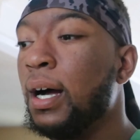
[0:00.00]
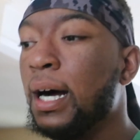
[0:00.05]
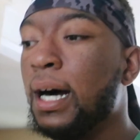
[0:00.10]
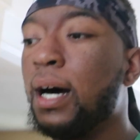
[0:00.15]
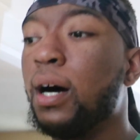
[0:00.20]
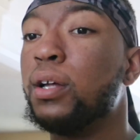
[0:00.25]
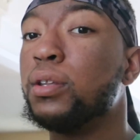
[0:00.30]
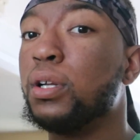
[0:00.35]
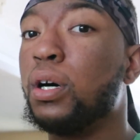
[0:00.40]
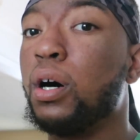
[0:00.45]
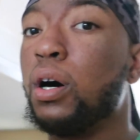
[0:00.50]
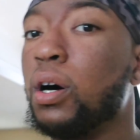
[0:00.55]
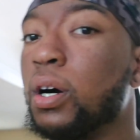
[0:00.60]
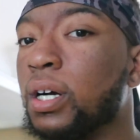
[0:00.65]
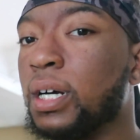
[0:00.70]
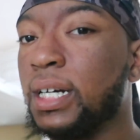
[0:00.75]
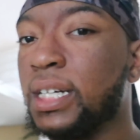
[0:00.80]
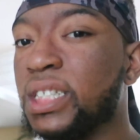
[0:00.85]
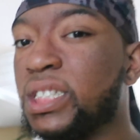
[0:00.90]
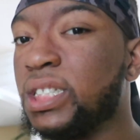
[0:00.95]
How
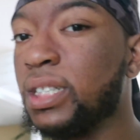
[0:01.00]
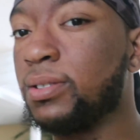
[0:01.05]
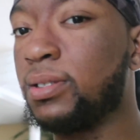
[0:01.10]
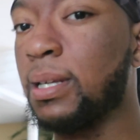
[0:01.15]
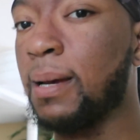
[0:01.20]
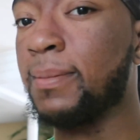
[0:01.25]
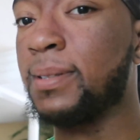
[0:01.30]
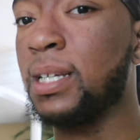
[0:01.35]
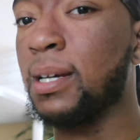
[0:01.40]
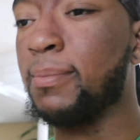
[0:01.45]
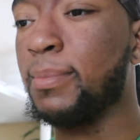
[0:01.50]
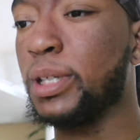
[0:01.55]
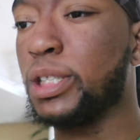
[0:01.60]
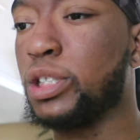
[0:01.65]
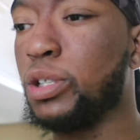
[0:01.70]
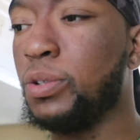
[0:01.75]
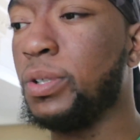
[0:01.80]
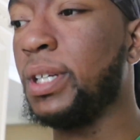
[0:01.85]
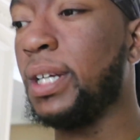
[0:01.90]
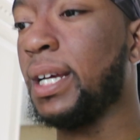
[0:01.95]
long until September
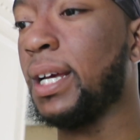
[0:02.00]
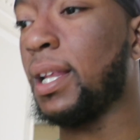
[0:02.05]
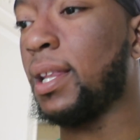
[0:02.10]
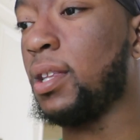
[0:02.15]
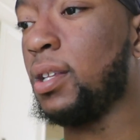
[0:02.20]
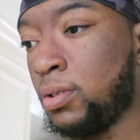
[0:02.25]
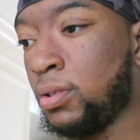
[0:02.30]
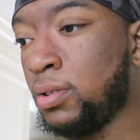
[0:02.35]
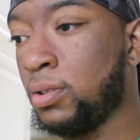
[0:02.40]
20th?